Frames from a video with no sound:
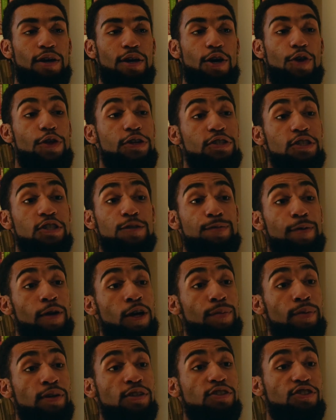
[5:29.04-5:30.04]
These
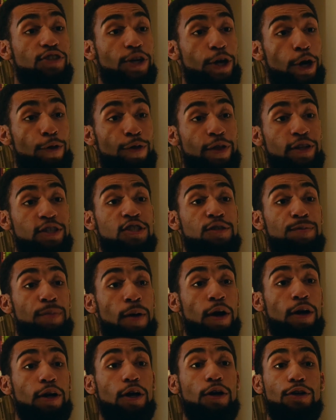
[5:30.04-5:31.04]
experiments showed that
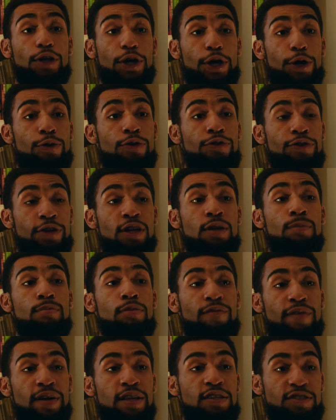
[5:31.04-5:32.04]
spark alone didn't
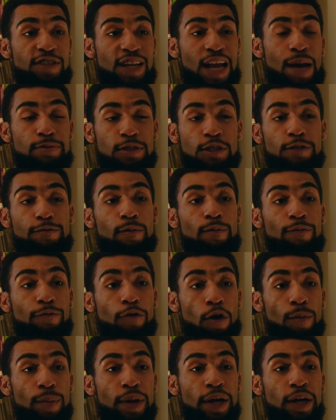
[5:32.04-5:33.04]
prevent synapses from
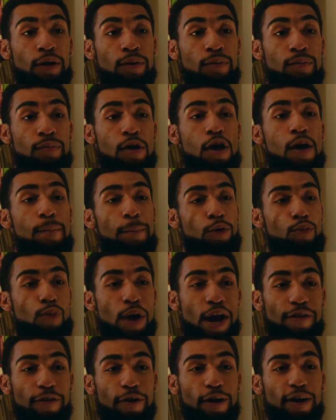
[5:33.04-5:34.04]
forming, but
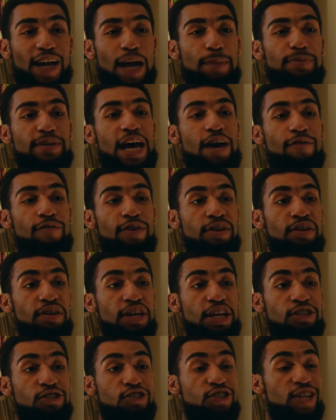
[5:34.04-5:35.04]
rather kept heaven
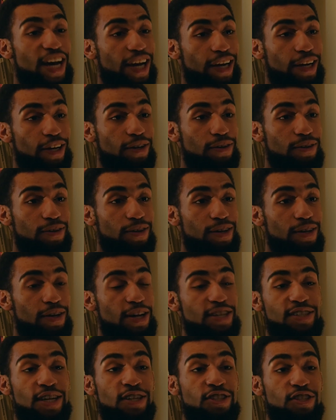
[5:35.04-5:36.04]
in check,
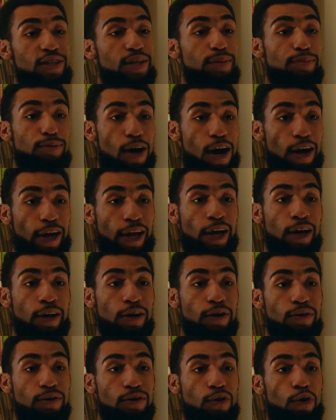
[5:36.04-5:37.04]
essentially blocking,
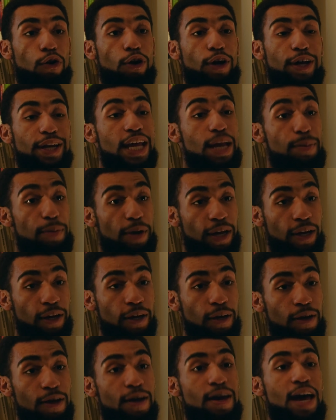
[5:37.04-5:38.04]
or inhibiting,
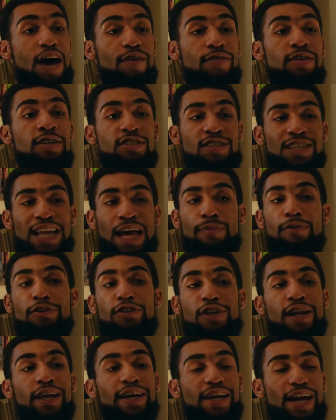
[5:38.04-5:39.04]
heaven's
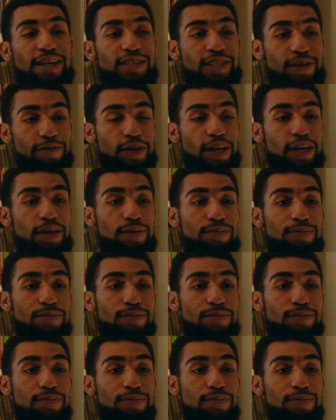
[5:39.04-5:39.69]
synaptogenic activity.